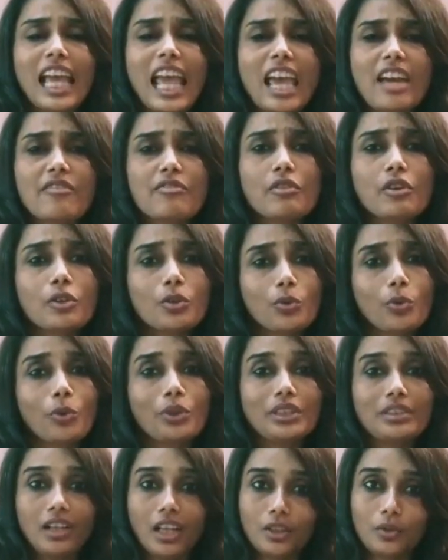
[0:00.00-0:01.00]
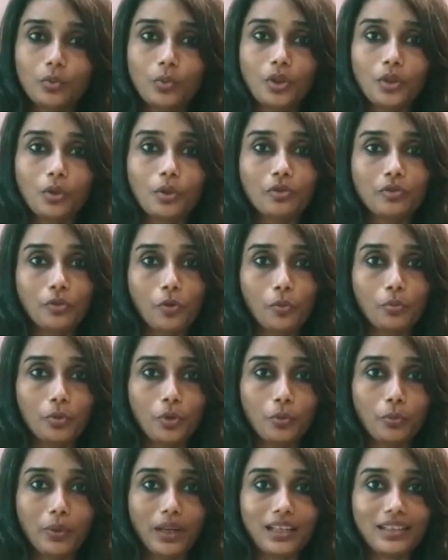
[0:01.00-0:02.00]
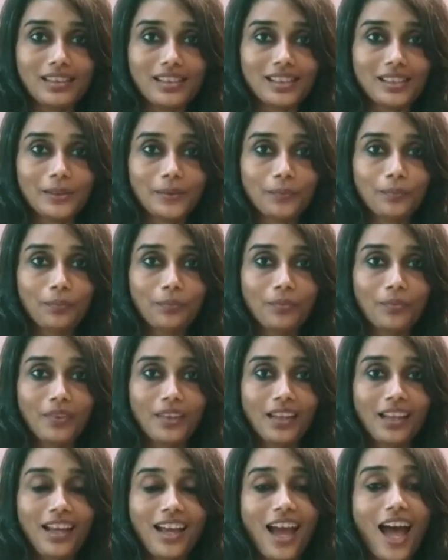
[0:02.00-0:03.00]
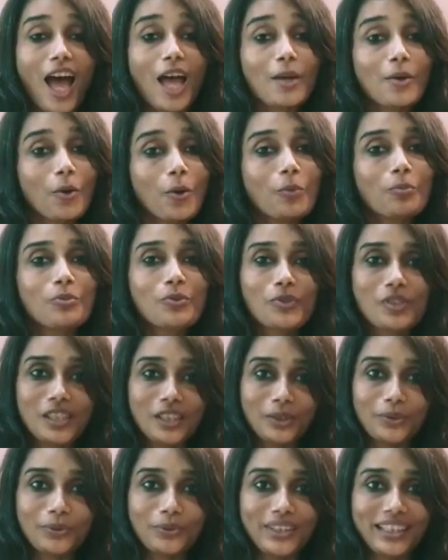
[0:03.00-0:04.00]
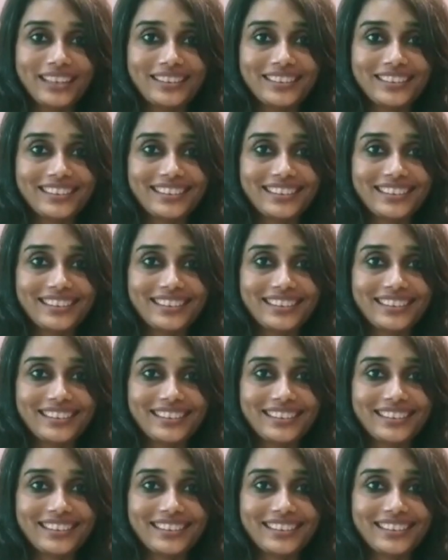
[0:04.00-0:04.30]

ever-growing network of homeopaths. I hope to see you there.